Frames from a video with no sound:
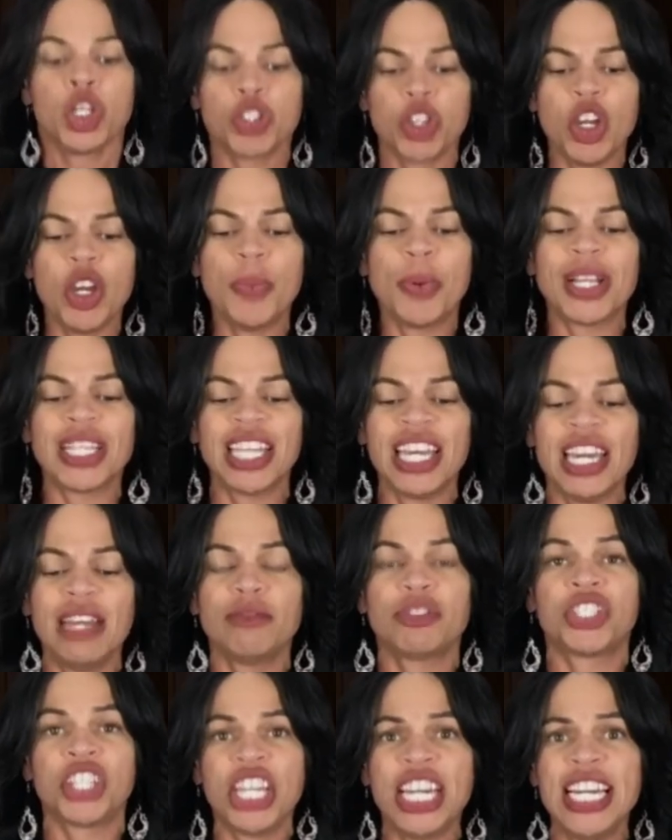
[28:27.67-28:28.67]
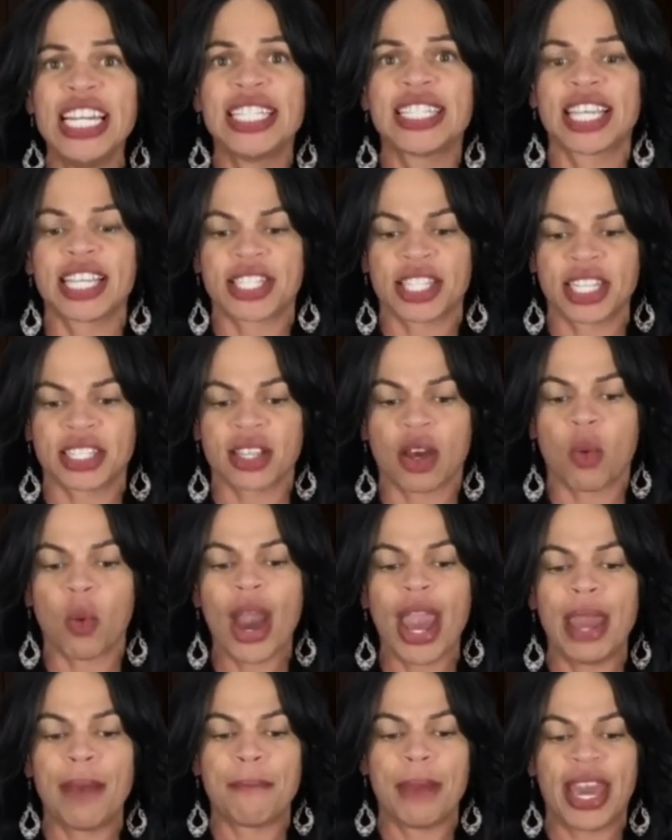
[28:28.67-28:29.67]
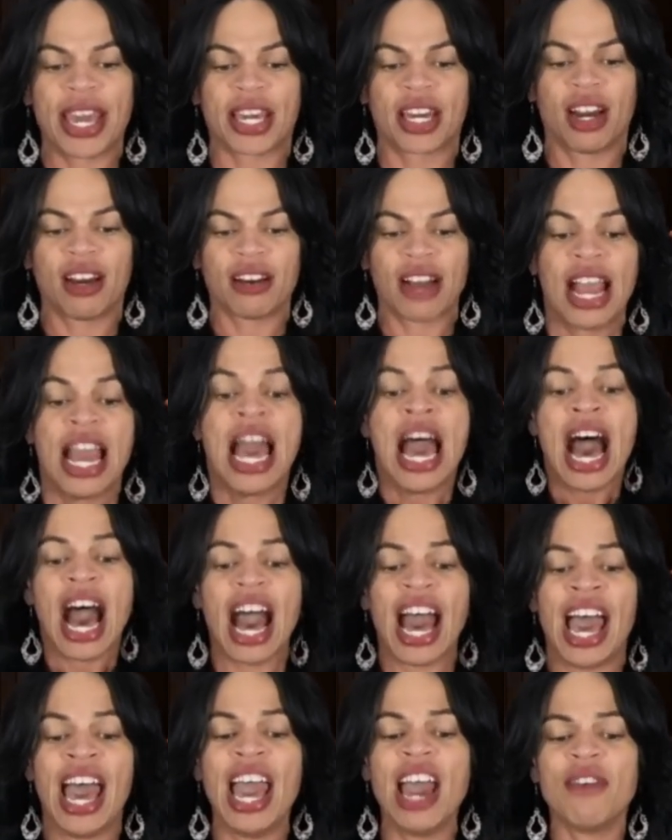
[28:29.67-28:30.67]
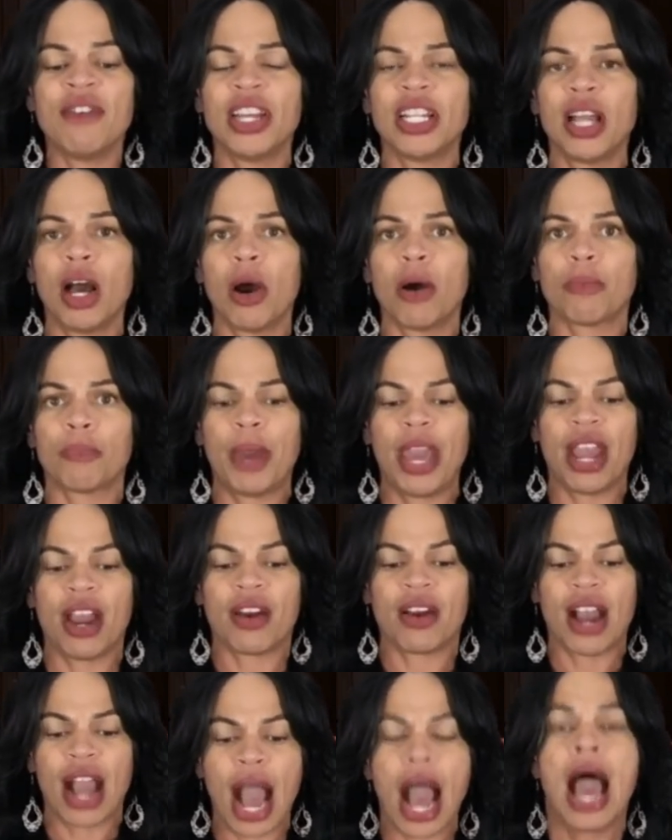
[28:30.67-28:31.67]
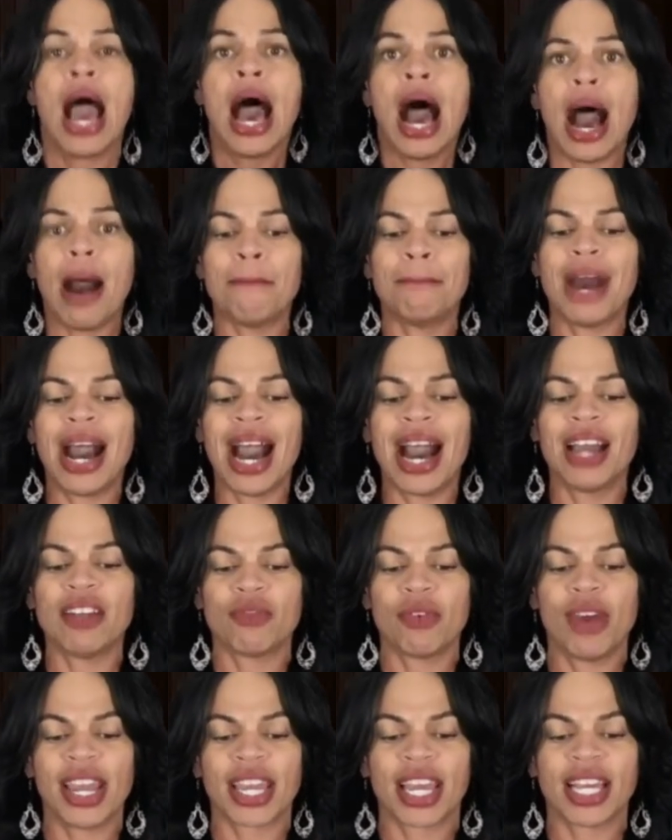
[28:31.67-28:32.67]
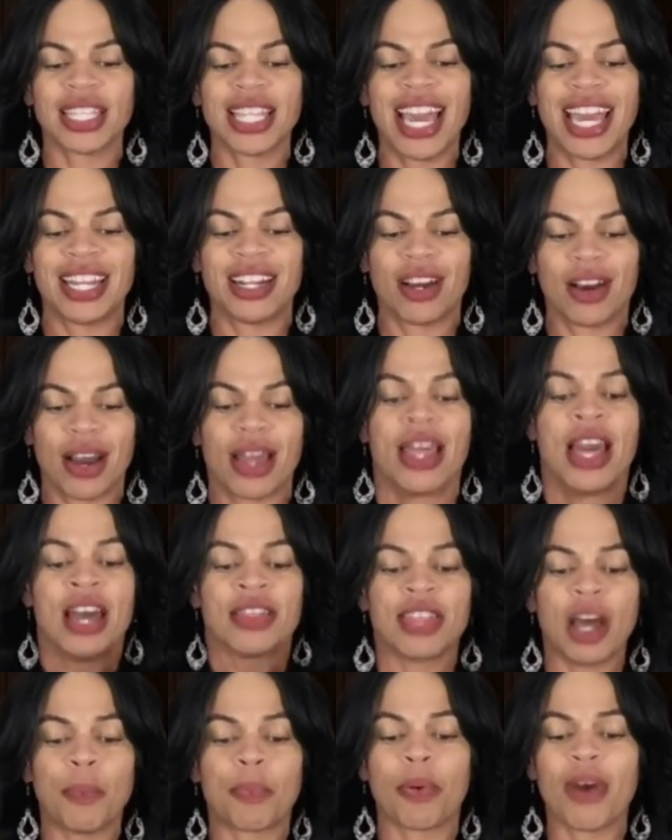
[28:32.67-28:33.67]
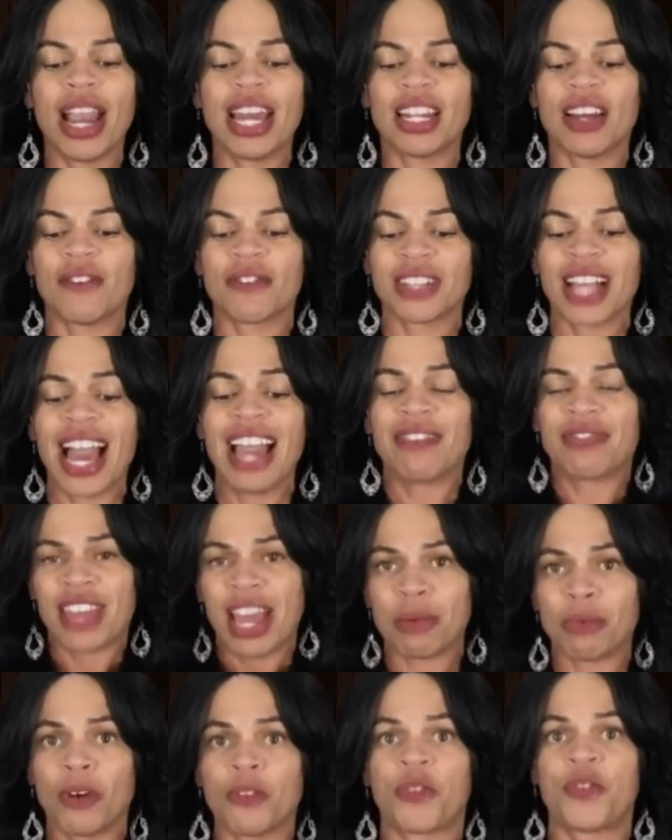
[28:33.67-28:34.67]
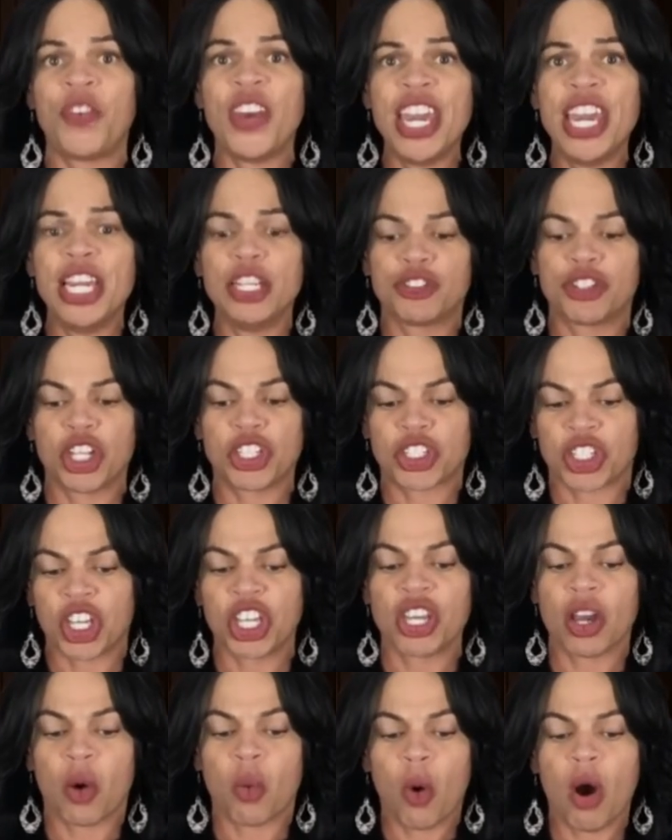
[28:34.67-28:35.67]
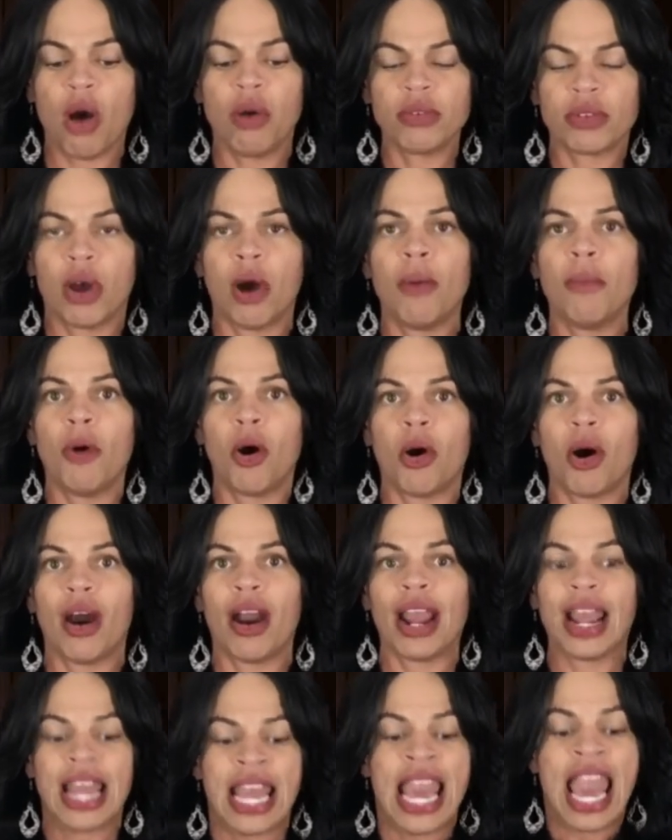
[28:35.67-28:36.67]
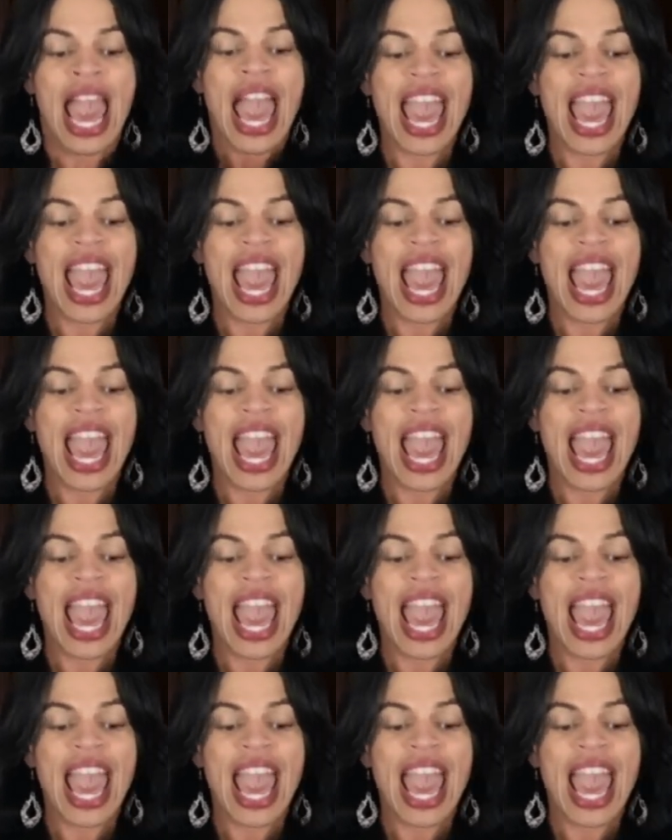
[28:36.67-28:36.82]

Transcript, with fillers: Do you believe Jesus is a maker, a heaven load bearer, a mind regulator, the bread of life that will feed you till you won't no more?